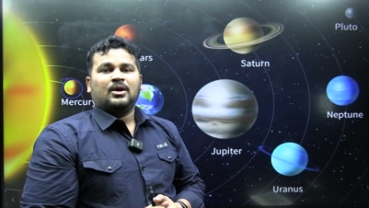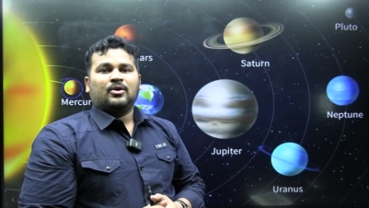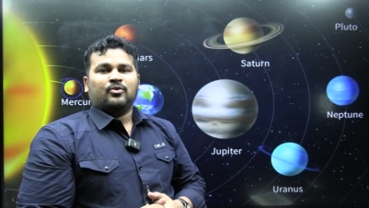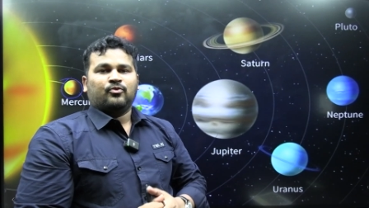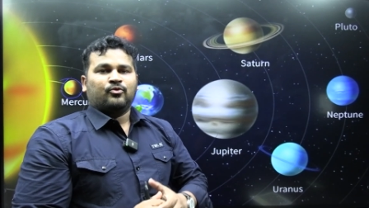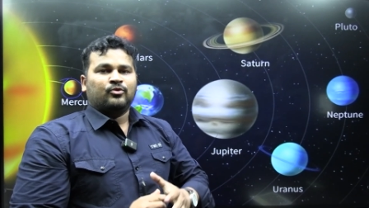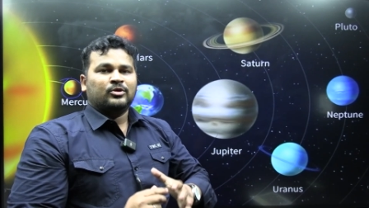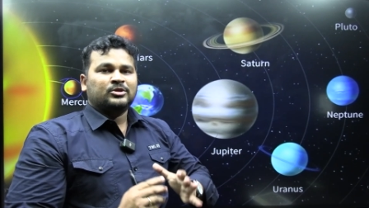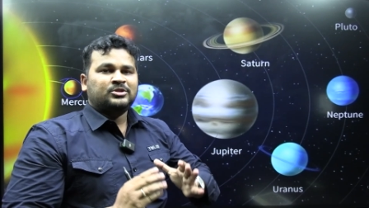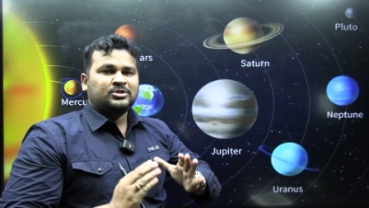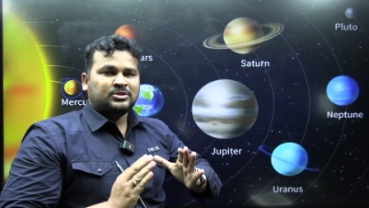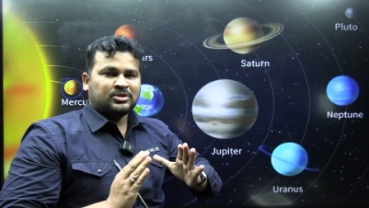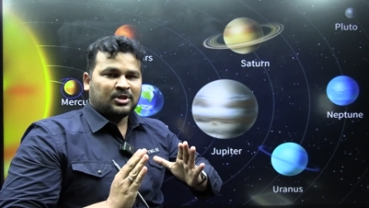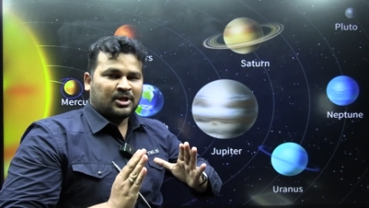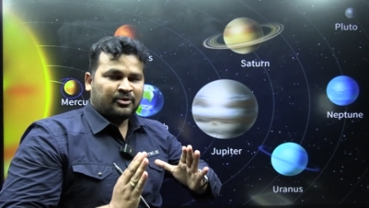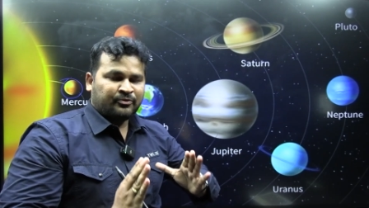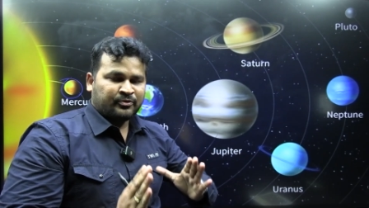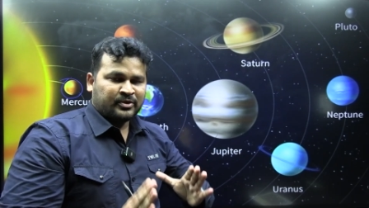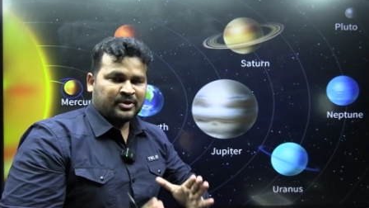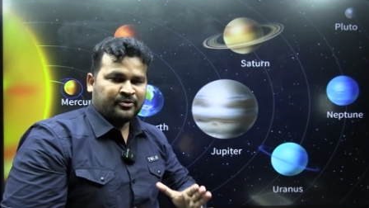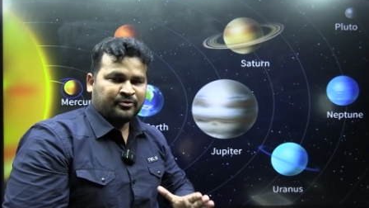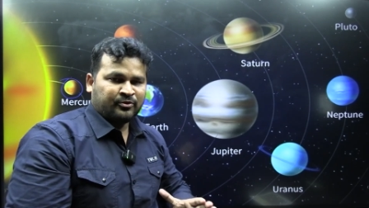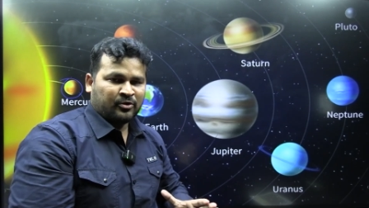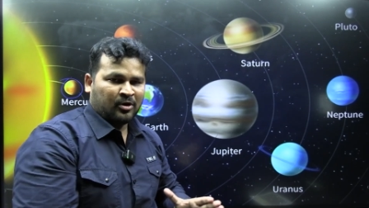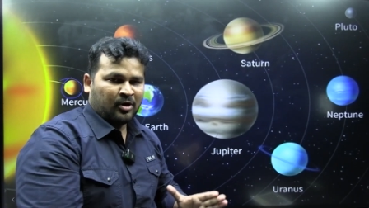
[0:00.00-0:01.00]
Which of
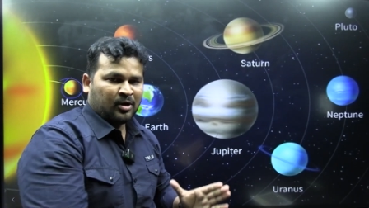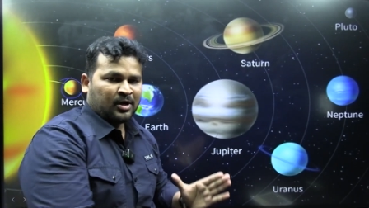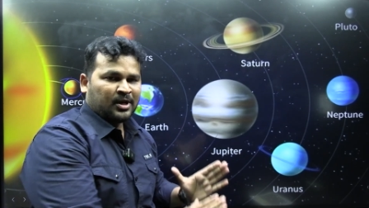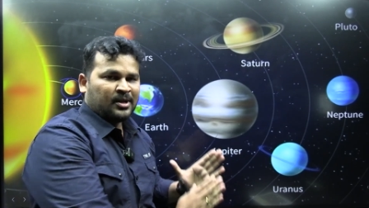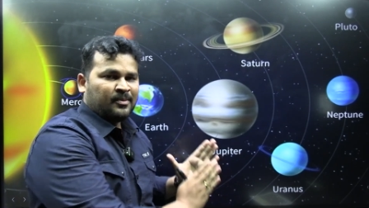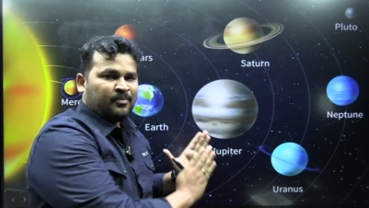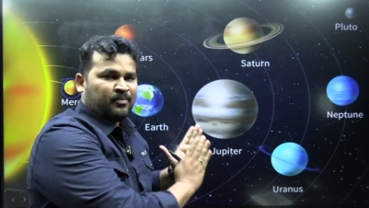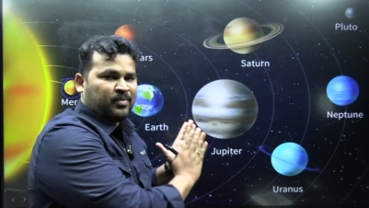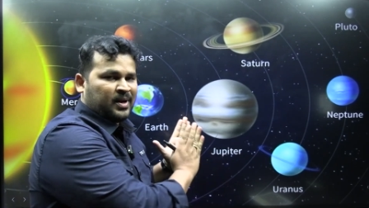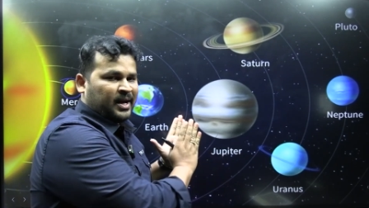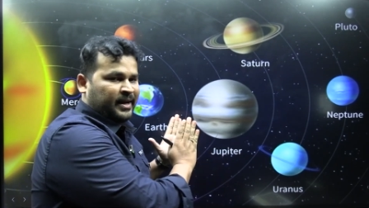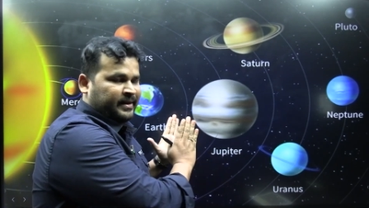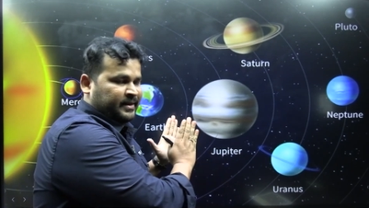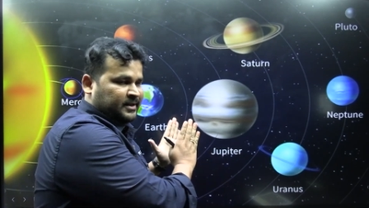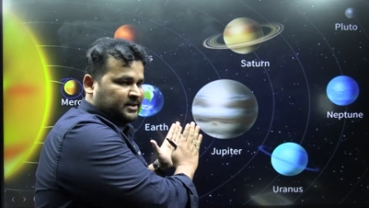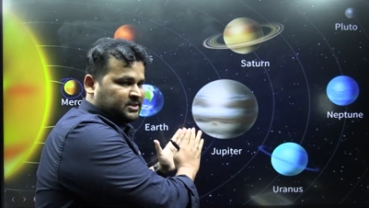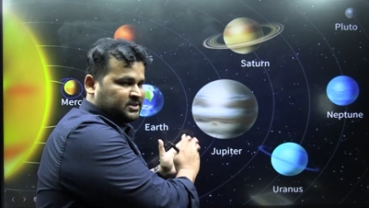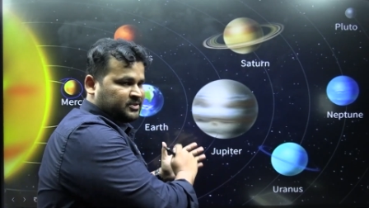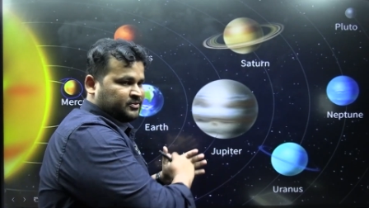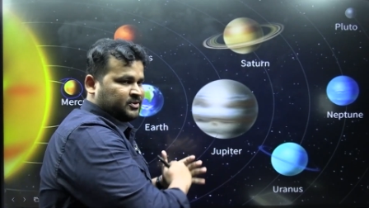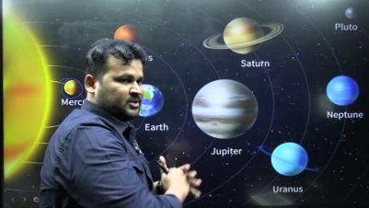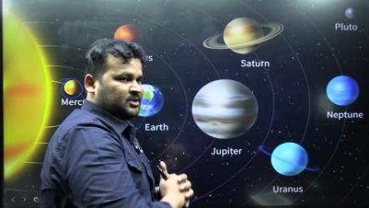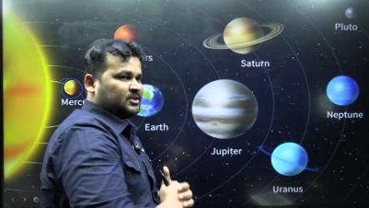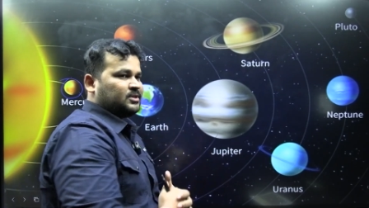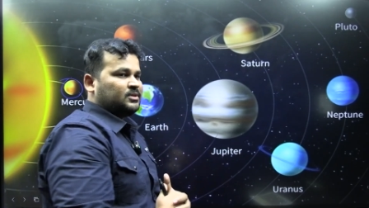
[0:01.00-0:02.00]
the following
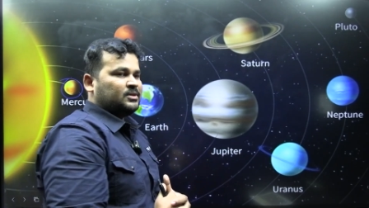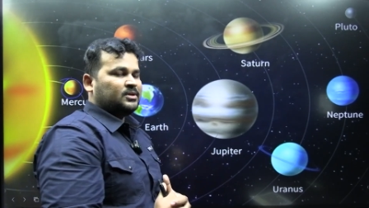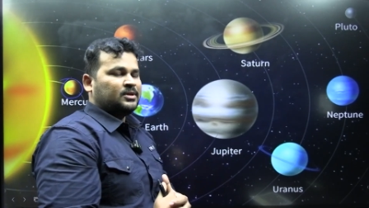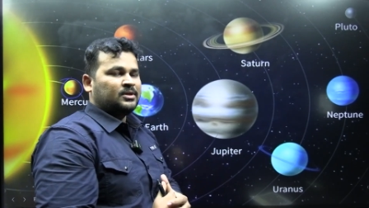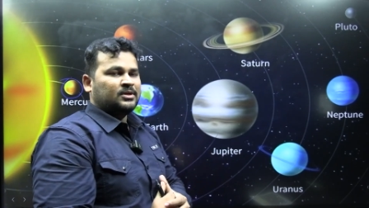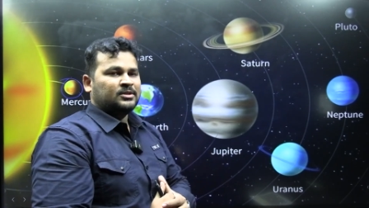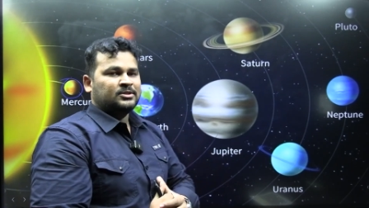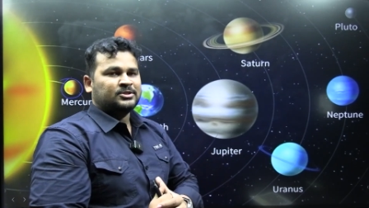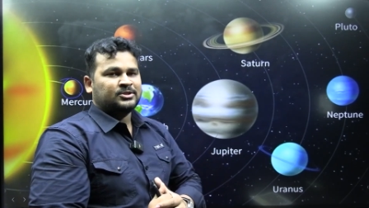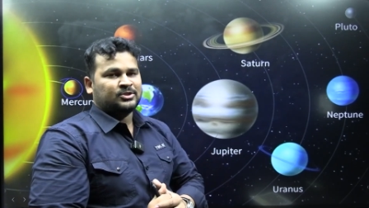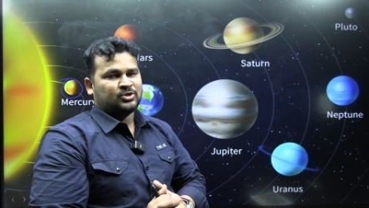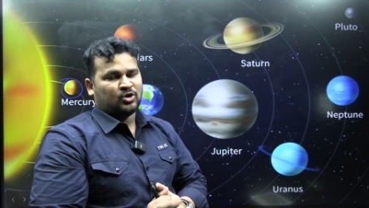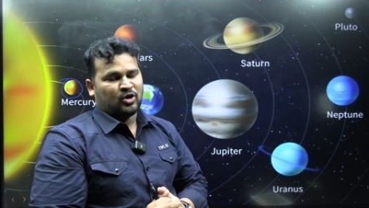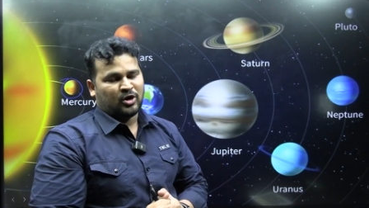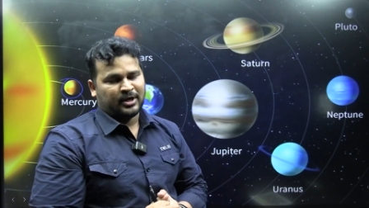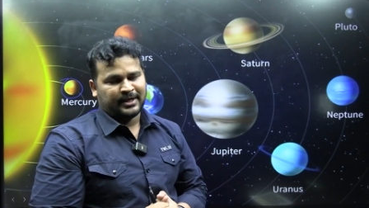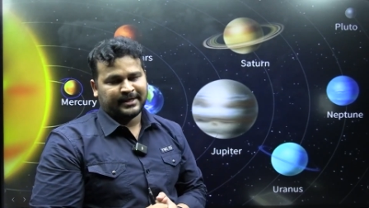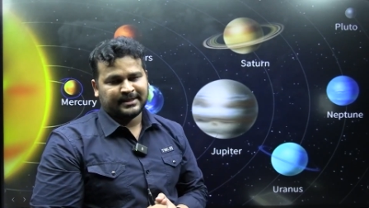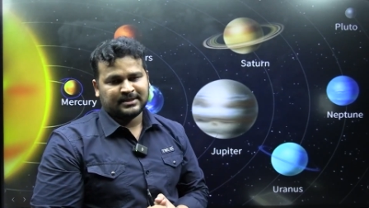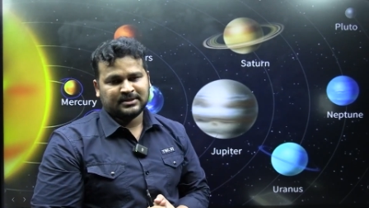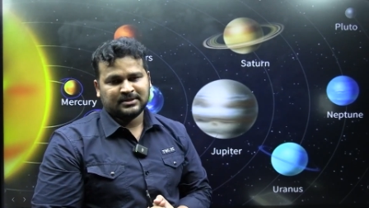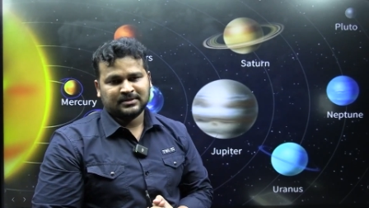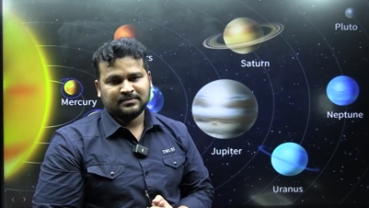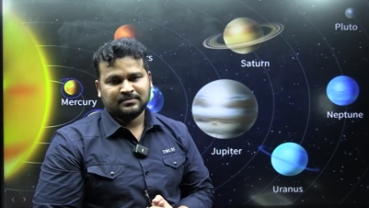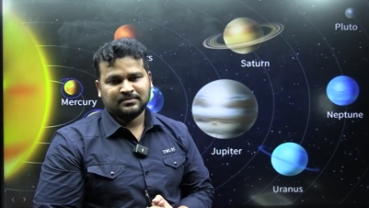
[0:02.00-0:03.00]
planets were
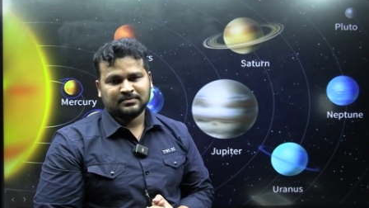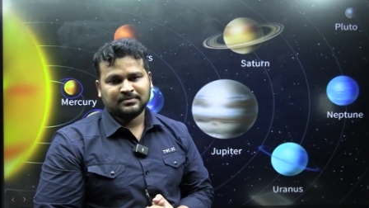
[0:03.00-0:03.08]
solid?